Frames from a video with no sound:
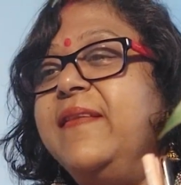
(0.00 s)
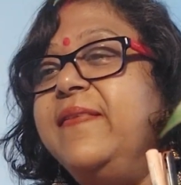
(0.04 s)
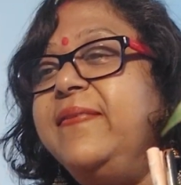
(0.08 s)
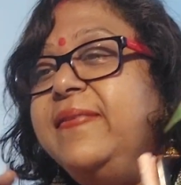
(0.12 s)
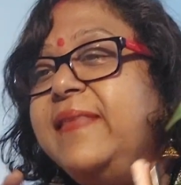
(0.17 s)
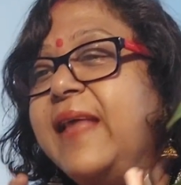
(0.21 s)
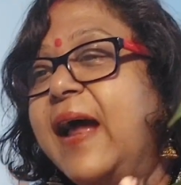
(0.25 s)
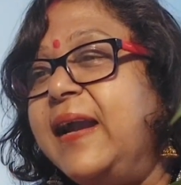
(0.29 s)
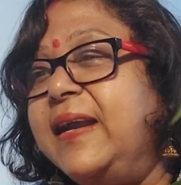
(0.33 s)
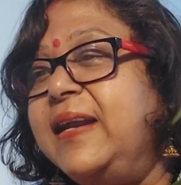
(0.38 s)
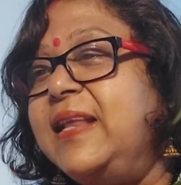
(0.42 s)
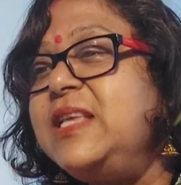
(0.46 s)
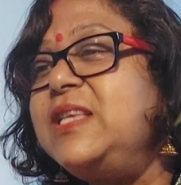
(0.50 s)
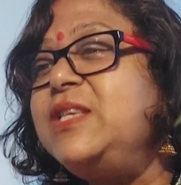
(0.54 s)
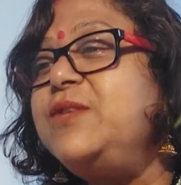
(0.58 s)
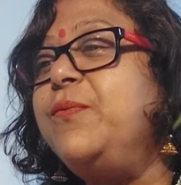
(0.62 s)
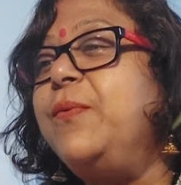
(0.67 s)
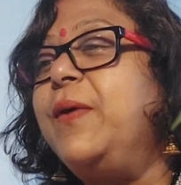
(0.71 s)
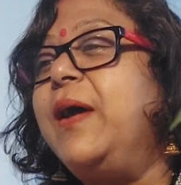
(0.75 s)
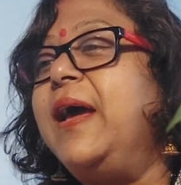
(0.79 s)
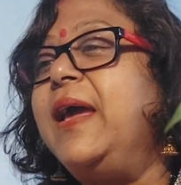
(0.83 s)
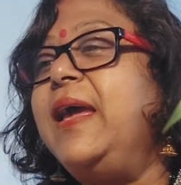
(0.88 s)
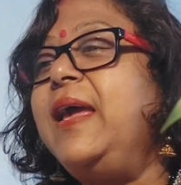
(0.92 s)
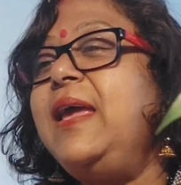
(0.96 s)
That is
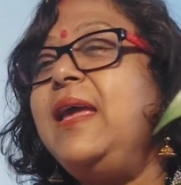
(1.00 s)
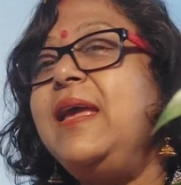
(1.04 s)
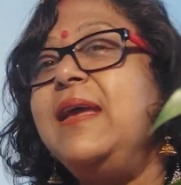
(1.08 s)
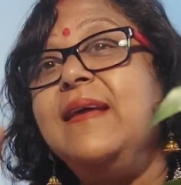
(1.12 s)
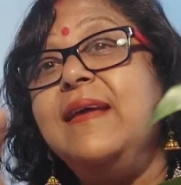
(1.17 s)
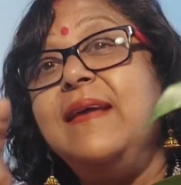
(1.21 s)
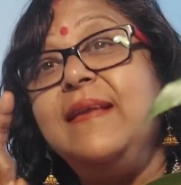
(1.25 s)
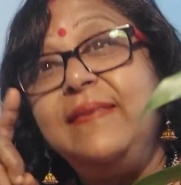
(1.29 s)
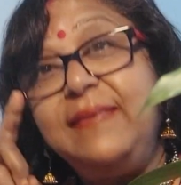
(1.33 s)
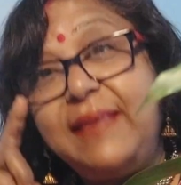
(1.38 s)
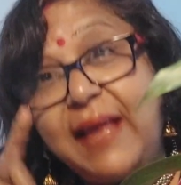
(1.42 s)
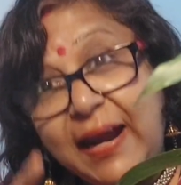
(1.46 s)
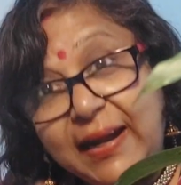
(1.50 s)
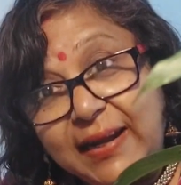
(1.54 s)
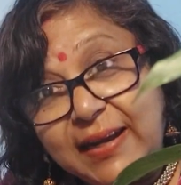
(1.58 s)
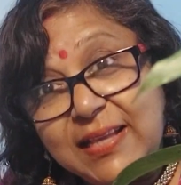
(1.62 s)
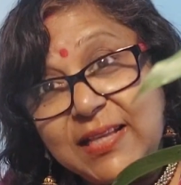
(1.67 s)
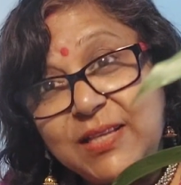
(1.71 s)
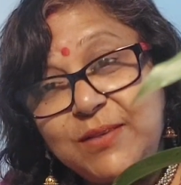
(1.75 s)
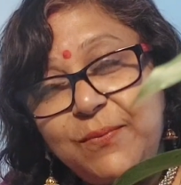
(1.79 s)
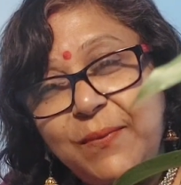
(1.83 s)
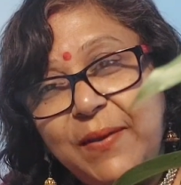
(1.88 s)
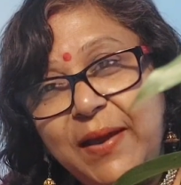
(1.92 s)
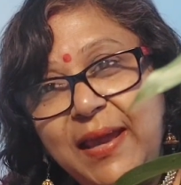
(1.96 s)
why
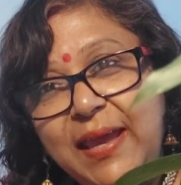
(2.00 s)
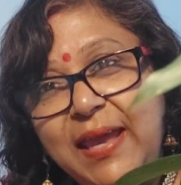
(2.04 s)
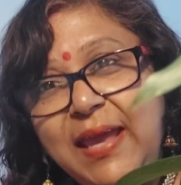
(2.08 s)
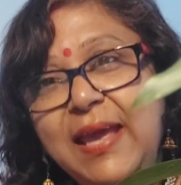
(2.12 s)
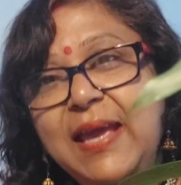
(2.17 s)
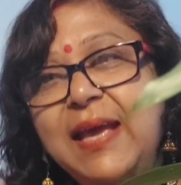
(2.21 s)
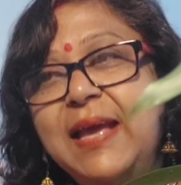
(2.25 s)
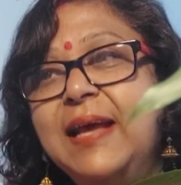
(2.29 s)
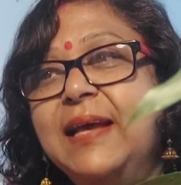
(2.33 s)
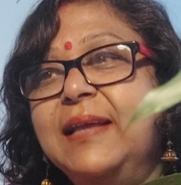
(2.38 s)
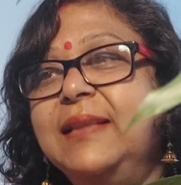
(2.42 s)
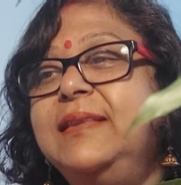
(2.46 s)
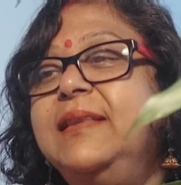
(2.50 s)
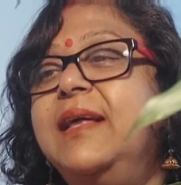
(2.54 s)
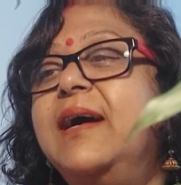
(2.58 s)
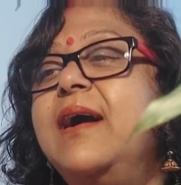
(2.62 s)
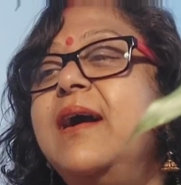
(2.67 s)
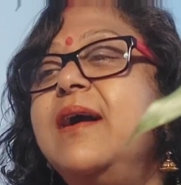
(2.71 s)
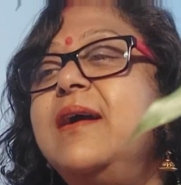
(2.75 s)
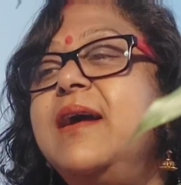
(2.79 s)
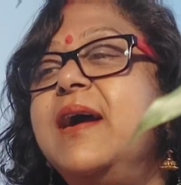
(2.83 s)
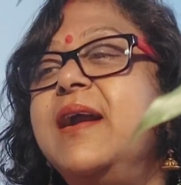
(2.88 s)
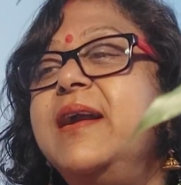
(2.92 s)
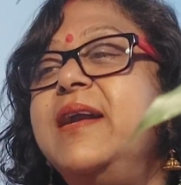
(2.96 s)

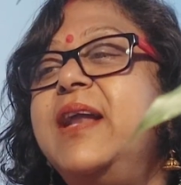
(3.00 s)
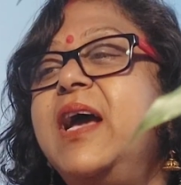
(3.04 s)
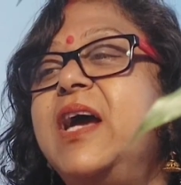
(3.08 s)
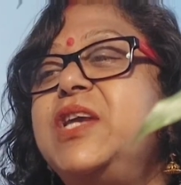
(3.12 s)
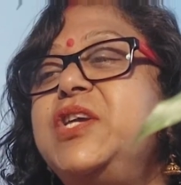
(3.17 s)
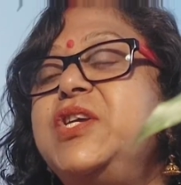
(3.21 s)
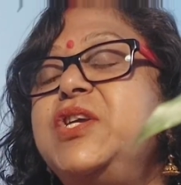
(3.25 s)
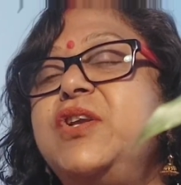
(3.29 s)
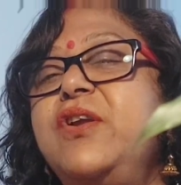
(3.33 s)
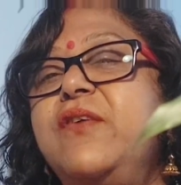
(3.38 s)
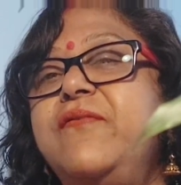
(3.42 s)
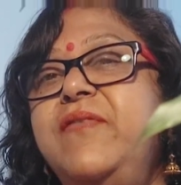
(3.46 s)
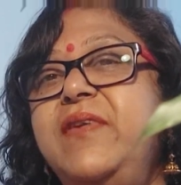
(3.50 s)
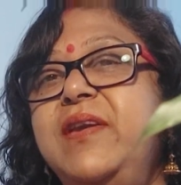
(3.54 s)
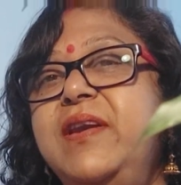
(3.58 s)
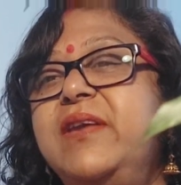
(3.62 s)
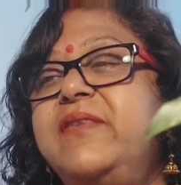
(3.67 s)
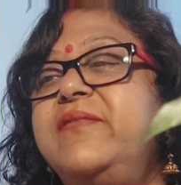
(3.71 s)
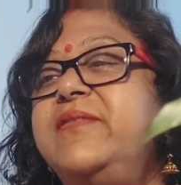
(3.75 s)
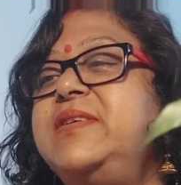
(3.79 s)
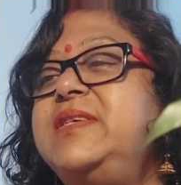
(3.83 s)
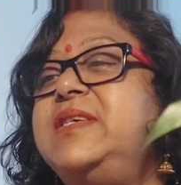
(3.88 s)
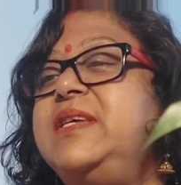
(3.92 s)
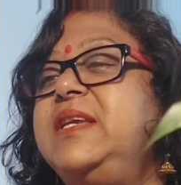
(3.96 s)
the conduction of
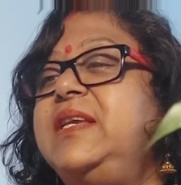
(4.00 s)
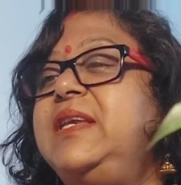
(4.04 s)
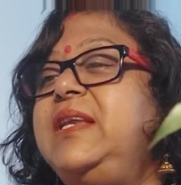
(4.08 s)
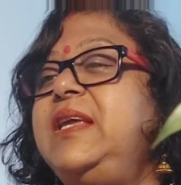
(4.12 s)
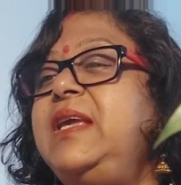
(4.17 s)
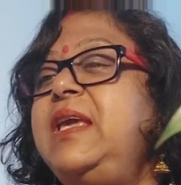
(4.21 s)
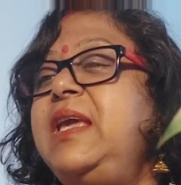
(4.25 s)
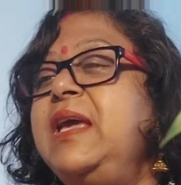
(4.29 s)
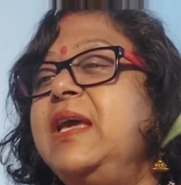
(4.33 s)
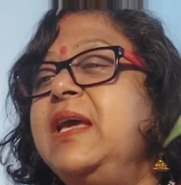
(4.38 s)
electricity